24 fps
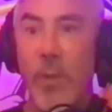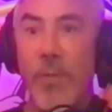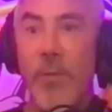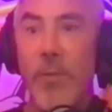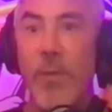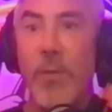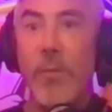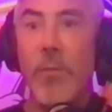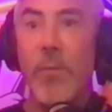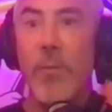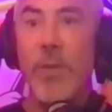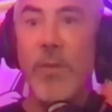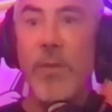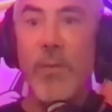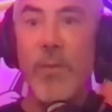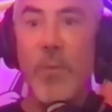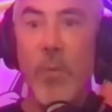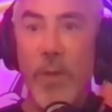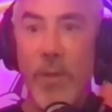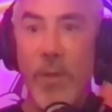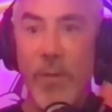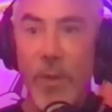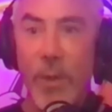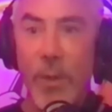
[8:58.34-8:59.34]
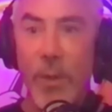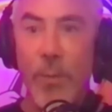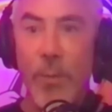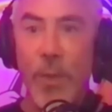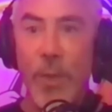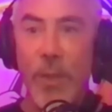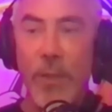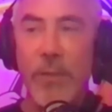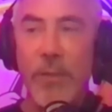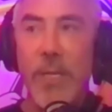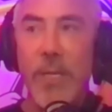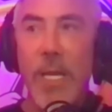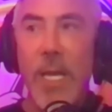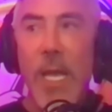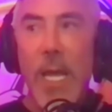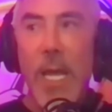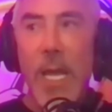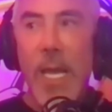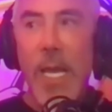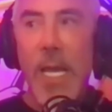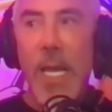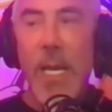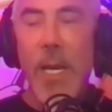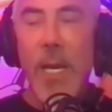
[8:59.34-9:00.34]
received one of her books,
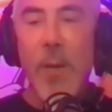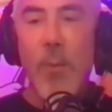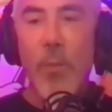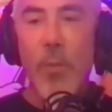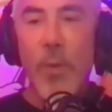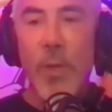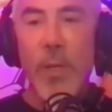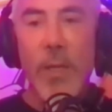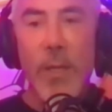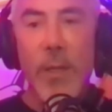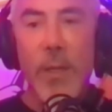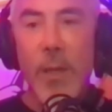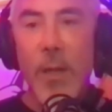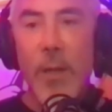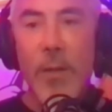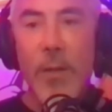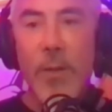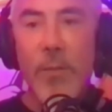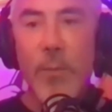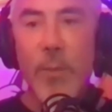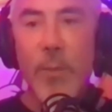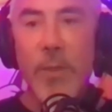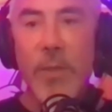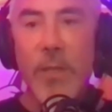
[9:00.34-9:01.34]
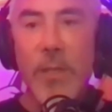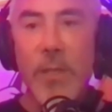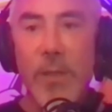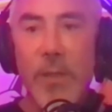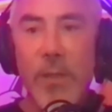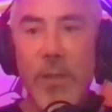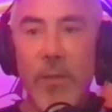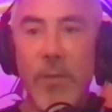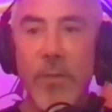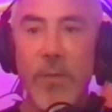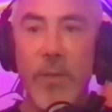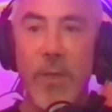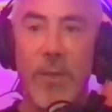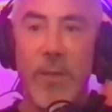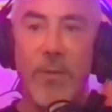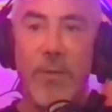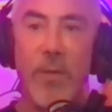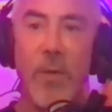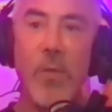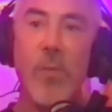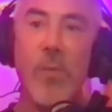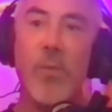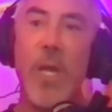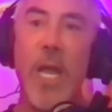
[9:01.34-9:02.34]
and I'm reading all this material. And
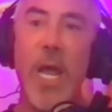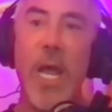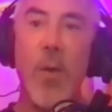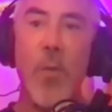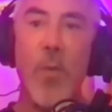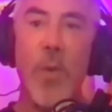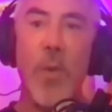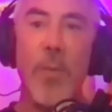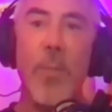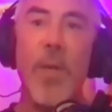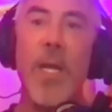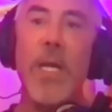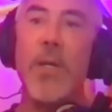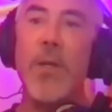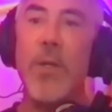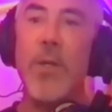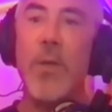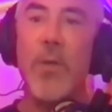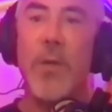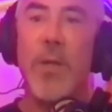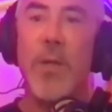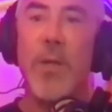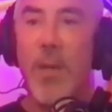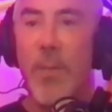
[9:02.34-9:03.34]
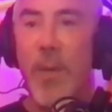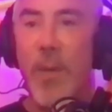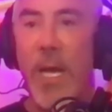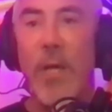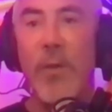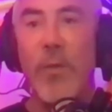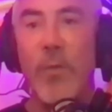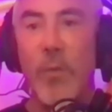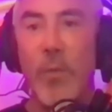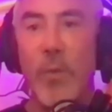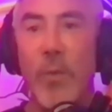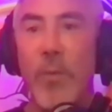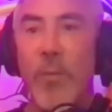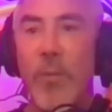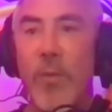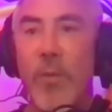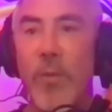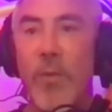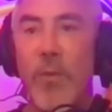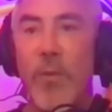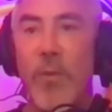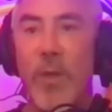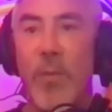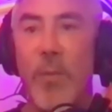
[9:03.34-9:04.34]
so now one of my new Clubhouse rooms is going to